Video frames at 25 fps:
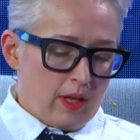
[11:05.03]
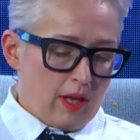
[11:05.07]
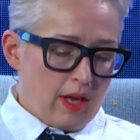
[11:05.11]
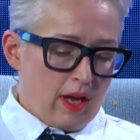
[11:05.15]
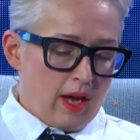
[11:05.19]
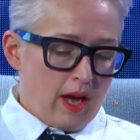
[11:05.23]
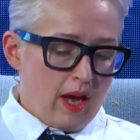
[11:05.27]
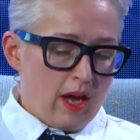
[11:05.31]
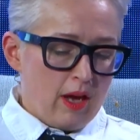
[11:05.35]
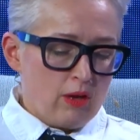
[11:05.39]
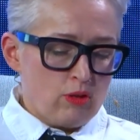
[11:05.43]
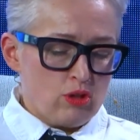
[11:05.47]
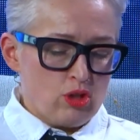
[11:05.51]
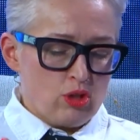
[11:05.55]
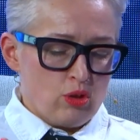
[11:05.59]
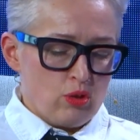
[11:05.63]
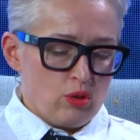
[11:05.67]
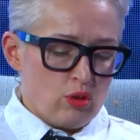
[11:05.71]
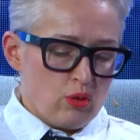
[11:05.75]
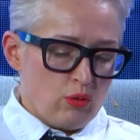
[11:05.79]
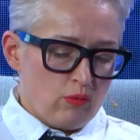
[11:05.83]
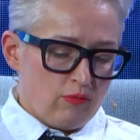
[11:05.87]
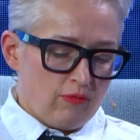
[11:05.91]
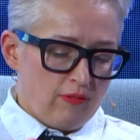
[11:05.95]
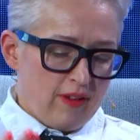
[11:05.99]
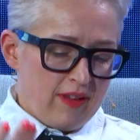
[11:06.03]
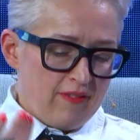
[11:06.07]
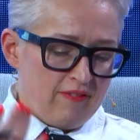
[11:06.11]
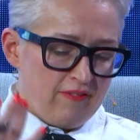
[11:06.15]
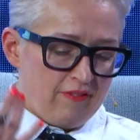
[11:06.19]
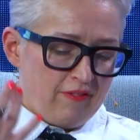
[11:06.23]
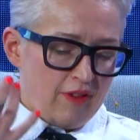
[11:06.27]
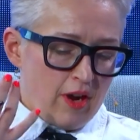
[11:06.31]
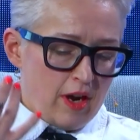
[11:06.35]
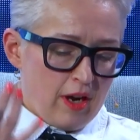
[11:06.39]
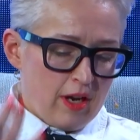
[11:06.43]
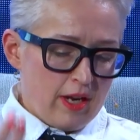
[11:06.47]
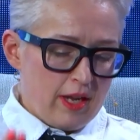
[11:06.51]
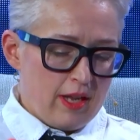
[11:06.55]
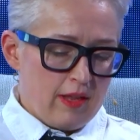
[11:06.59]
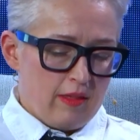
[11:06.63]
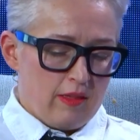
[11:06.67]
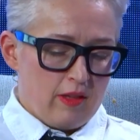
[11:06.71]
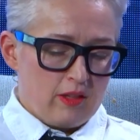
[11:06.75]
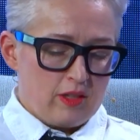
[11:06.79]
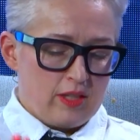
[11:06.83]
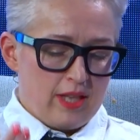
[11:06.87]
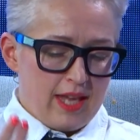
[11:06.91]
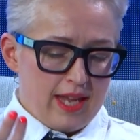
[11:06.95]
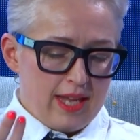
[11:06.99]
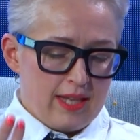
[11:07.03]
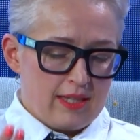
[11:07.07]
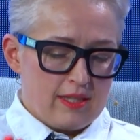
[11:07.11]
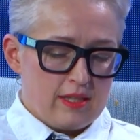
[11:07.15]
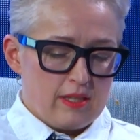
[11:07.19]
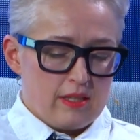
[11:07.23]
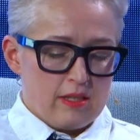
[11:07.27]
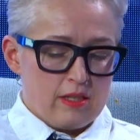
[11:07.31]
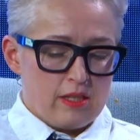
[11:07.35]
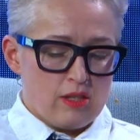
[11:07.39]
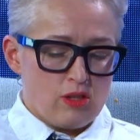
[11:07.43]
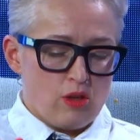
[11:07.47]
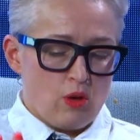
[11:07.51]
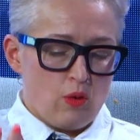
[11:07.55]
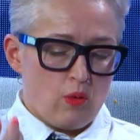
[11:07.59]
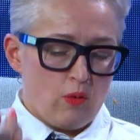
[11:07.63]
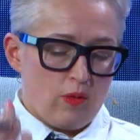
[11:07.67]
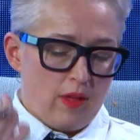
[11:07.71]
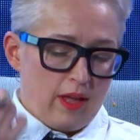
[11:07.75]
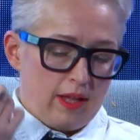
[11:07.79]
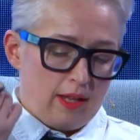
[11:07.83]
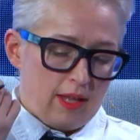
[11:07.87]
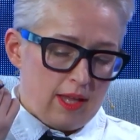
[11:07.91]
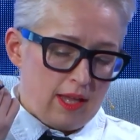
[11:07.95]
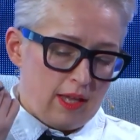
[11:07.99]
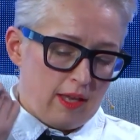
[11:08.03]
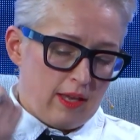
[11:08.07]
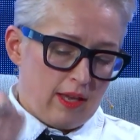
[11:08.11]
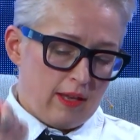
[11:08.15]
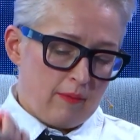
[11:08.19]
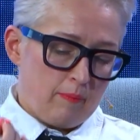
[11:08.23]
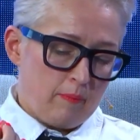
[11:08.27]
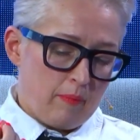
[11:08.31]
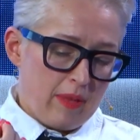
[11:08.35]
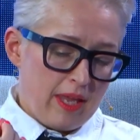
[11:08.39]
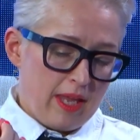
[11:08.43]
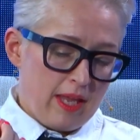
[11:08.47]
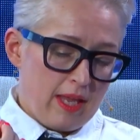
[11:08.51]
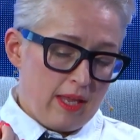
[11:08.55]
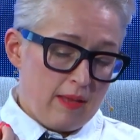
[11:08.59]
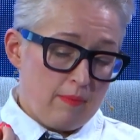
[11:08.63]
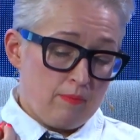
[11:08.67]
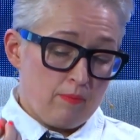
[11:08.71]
how should you refine the data so that it can be